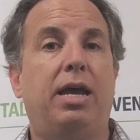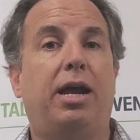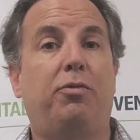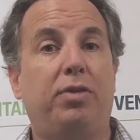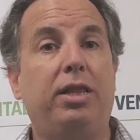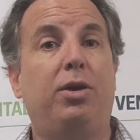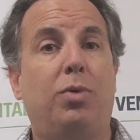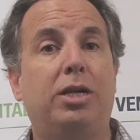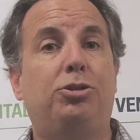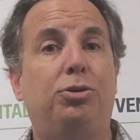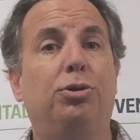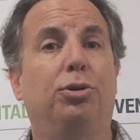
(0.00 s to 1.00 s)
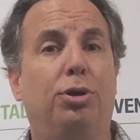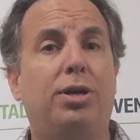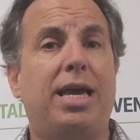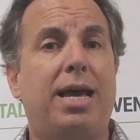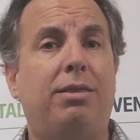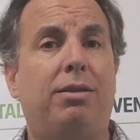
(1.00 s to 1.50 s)
I really want you to look
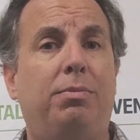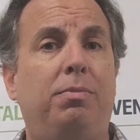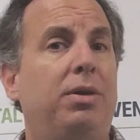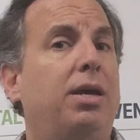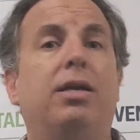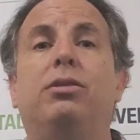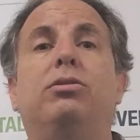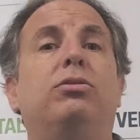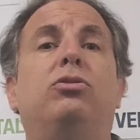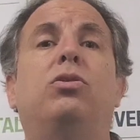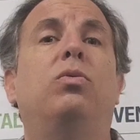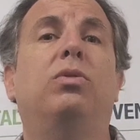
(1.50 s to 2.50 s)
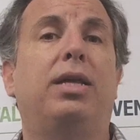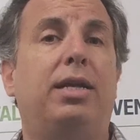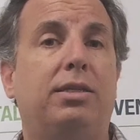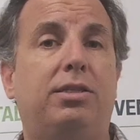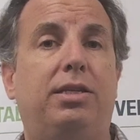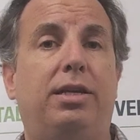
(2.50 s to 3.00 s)
at them and don't let
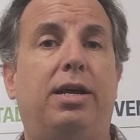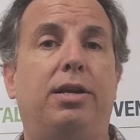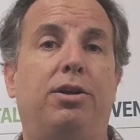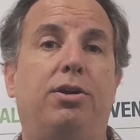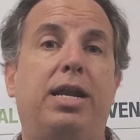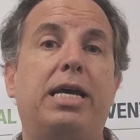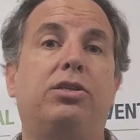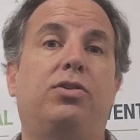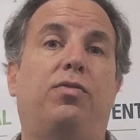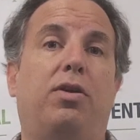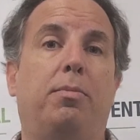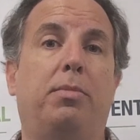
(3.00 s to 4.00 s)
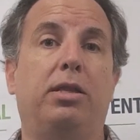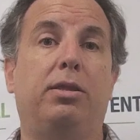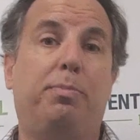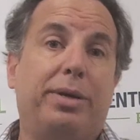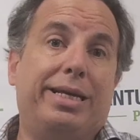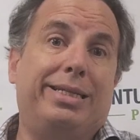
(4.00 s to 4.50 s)
it sit on your desk for a
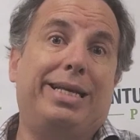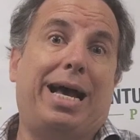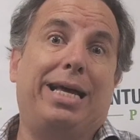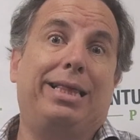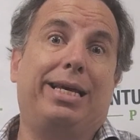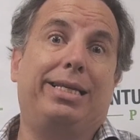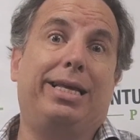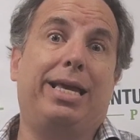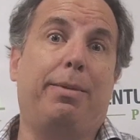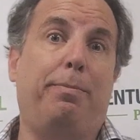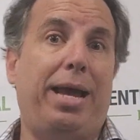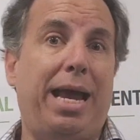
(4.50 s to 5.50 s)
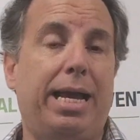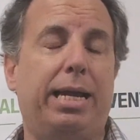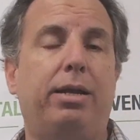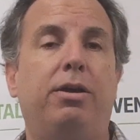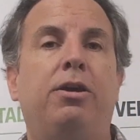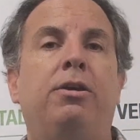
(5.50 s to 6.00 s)
month because I'd like to get
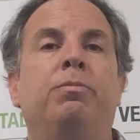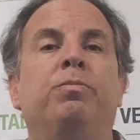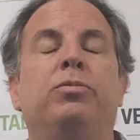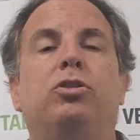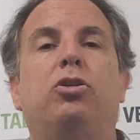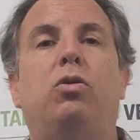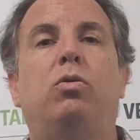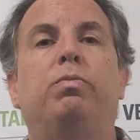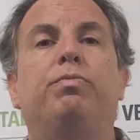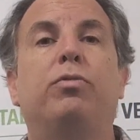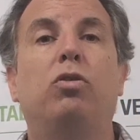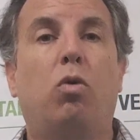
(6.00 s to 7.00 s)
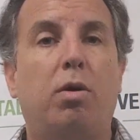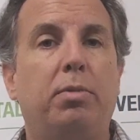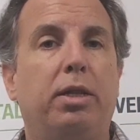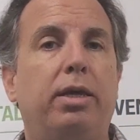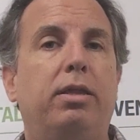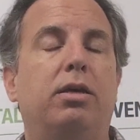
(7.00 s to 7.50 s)
paid. So
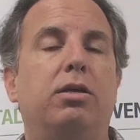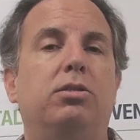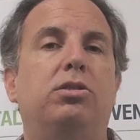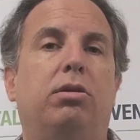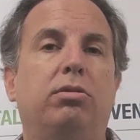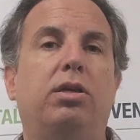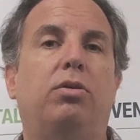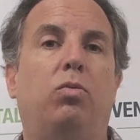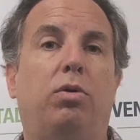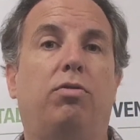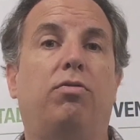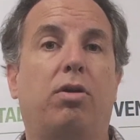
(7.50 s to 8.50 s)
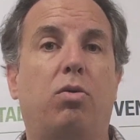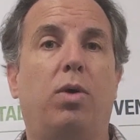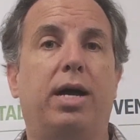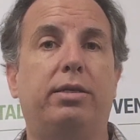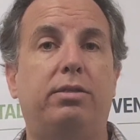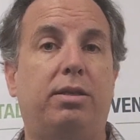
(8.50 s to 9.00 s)
normally the consultant will
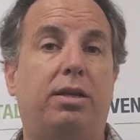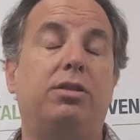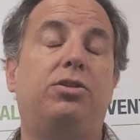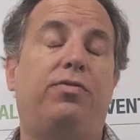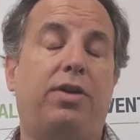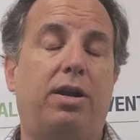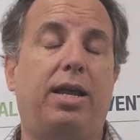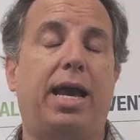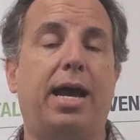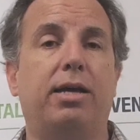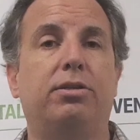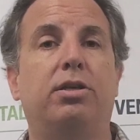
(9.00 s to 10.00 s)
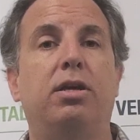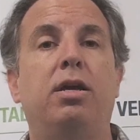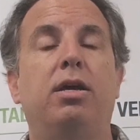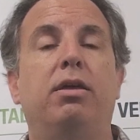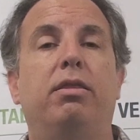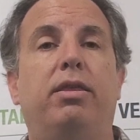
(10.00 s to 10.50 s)
request, and it's fair to ask,
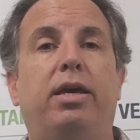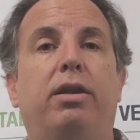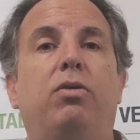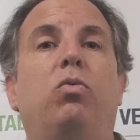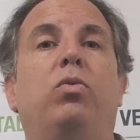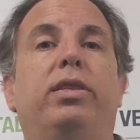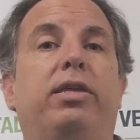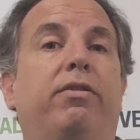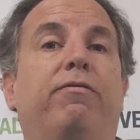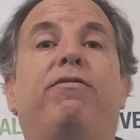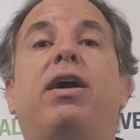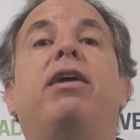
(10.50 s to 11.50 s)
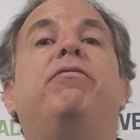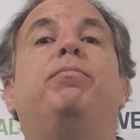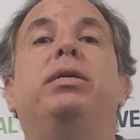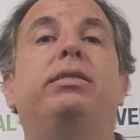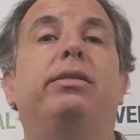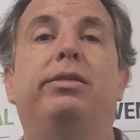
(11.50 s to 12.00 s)
that within 5
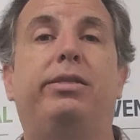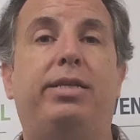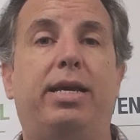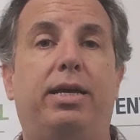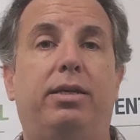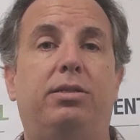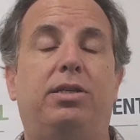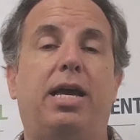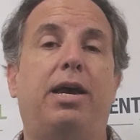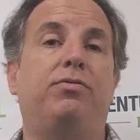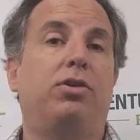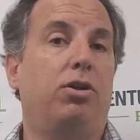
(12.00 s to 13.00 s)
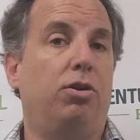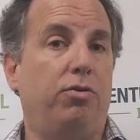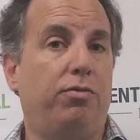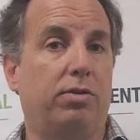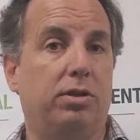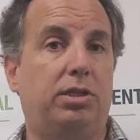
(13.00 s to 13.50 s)
business days after
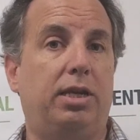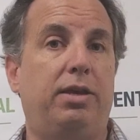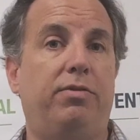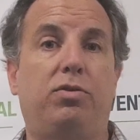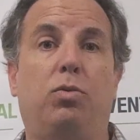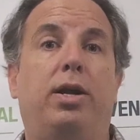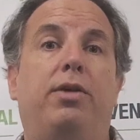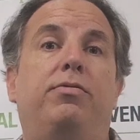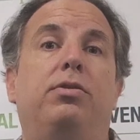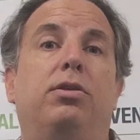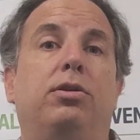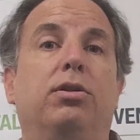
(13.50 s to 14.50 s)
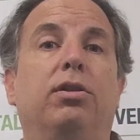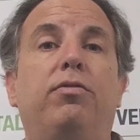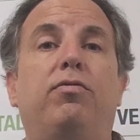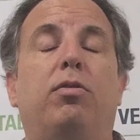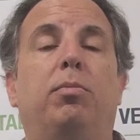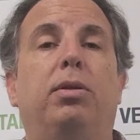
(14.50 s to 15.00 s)
you've received whatever the
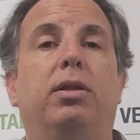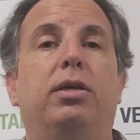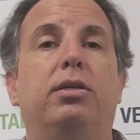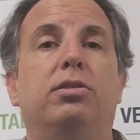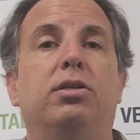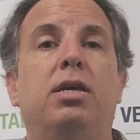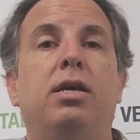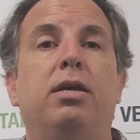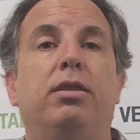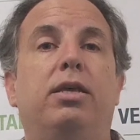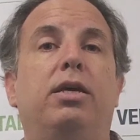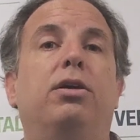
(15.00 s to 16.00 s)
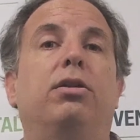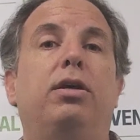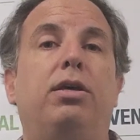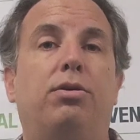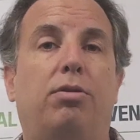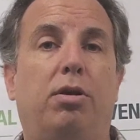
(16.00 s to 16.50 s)
deliverable is, that you'll
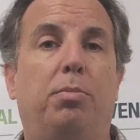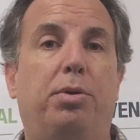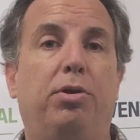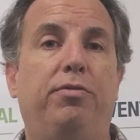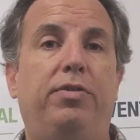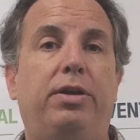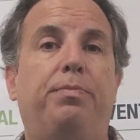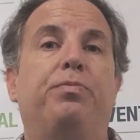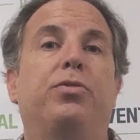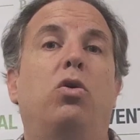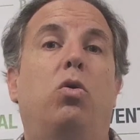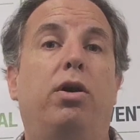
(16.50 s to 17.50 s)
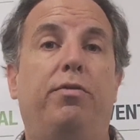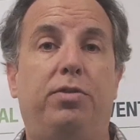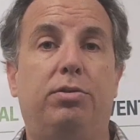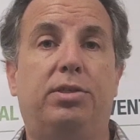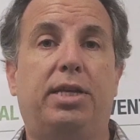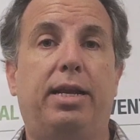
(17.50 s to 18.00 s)
either approve it, or if
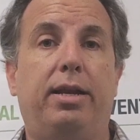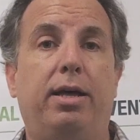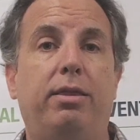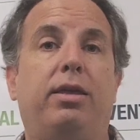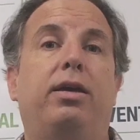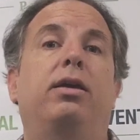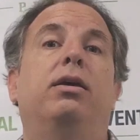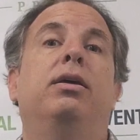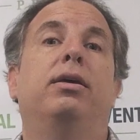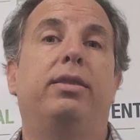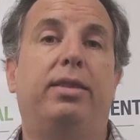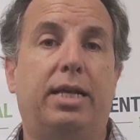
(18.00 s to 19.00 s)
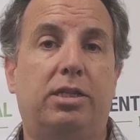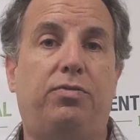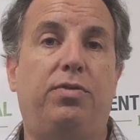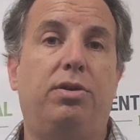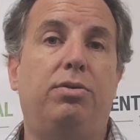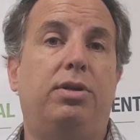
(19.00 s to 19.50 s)
you say nothing, that's
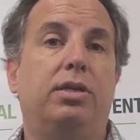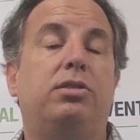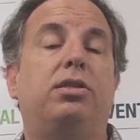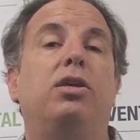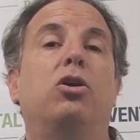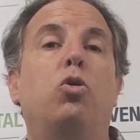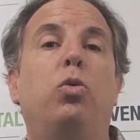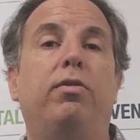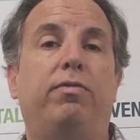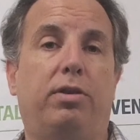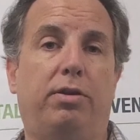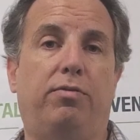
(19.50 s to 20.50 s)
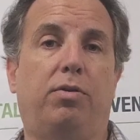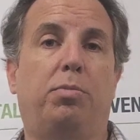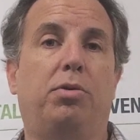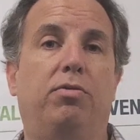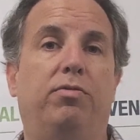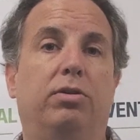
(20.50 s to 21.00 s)
viewed as the equivalent of
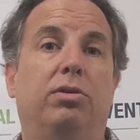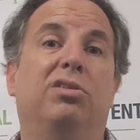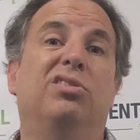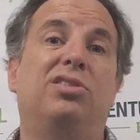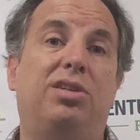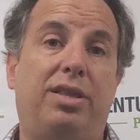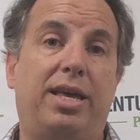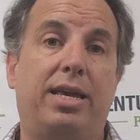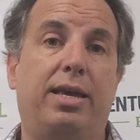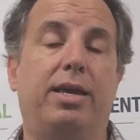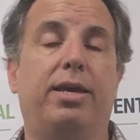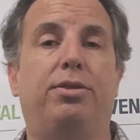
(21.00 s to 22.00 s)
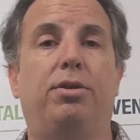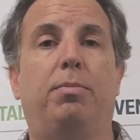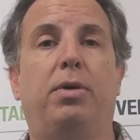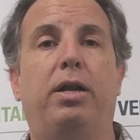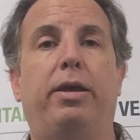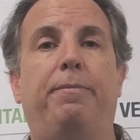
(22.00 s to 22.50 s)
approval so they can get their
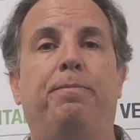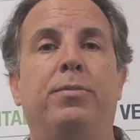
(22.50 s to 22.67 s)
money.